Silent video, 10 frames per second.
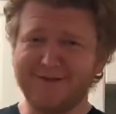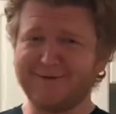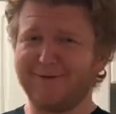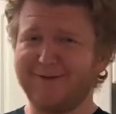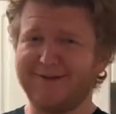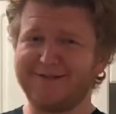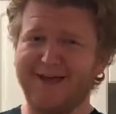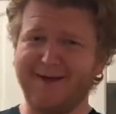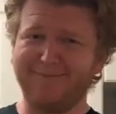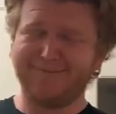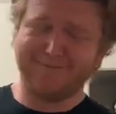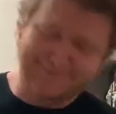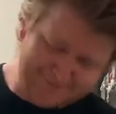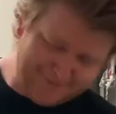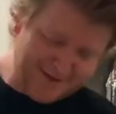This is a
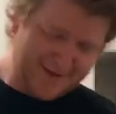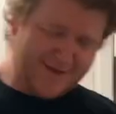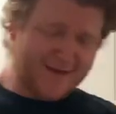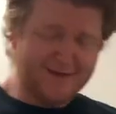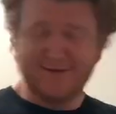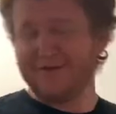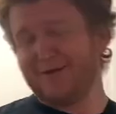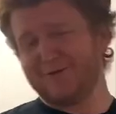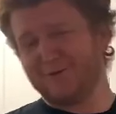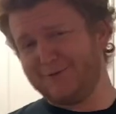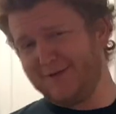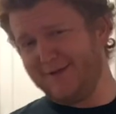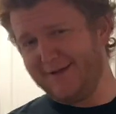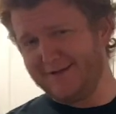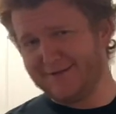potato. There are many
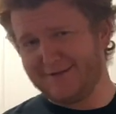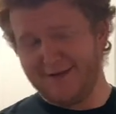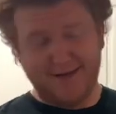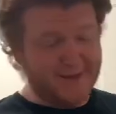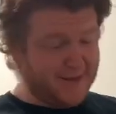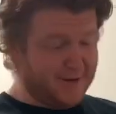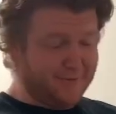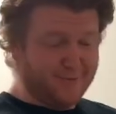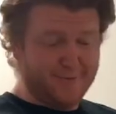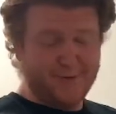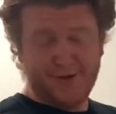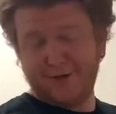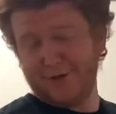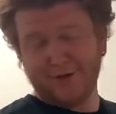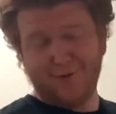like it, but this one is mine.
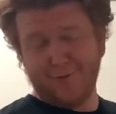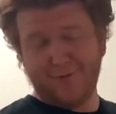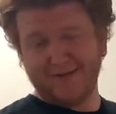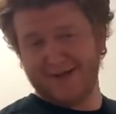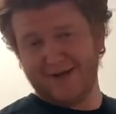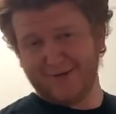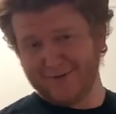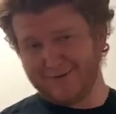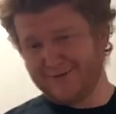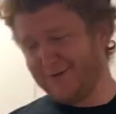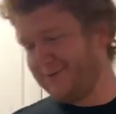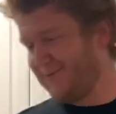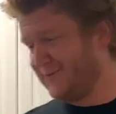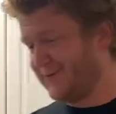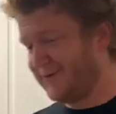The noble
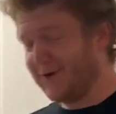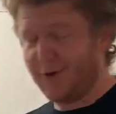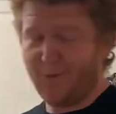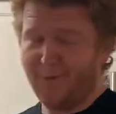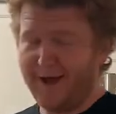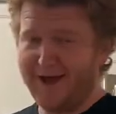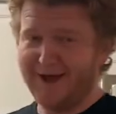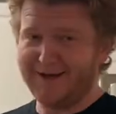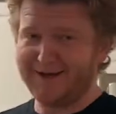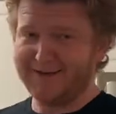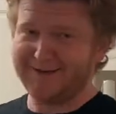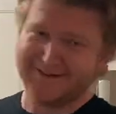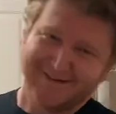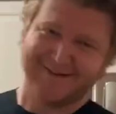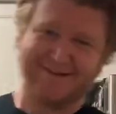potato is a staple crop
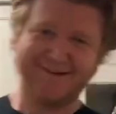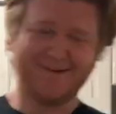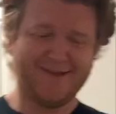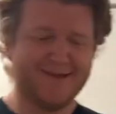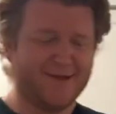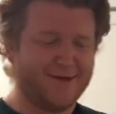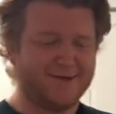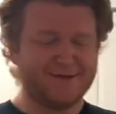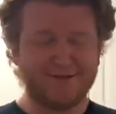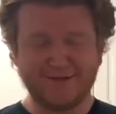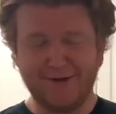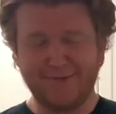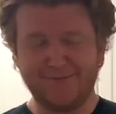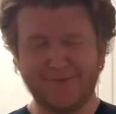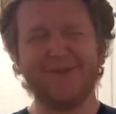in many countries,
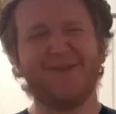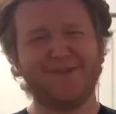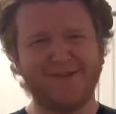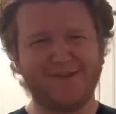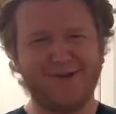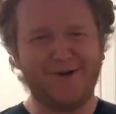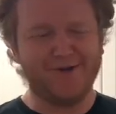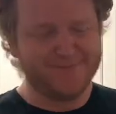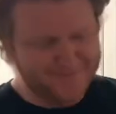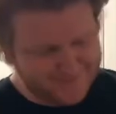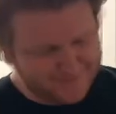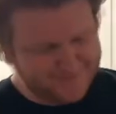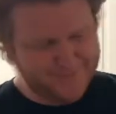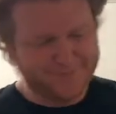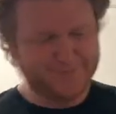making it the fourth most grown
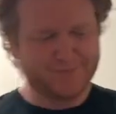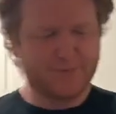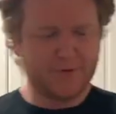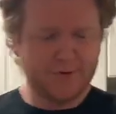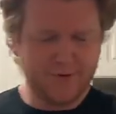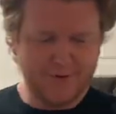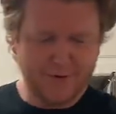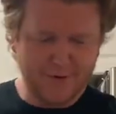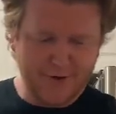vegetable worldwide.